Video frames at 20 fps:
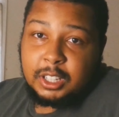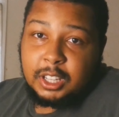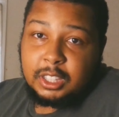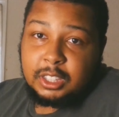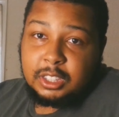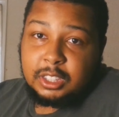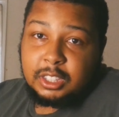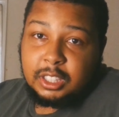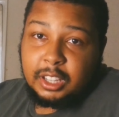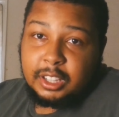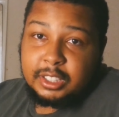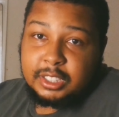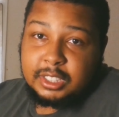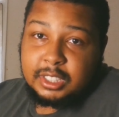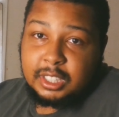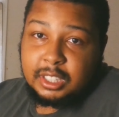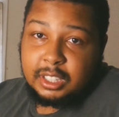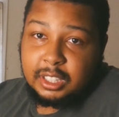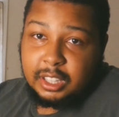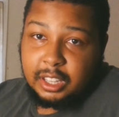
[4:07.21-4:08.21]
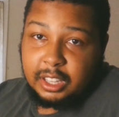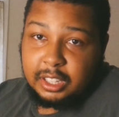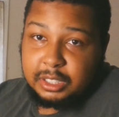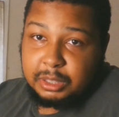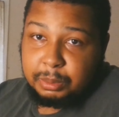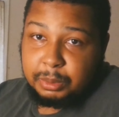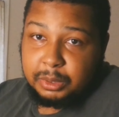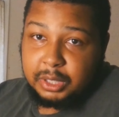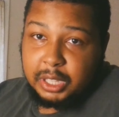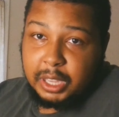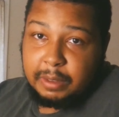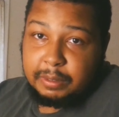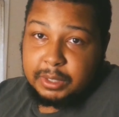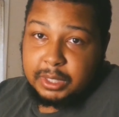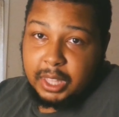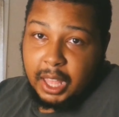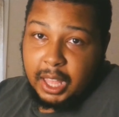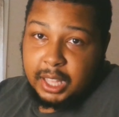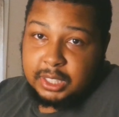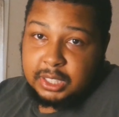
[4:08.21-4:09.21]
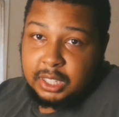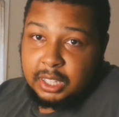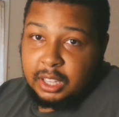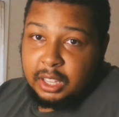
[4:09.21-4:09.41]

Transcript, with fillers: and thus believes that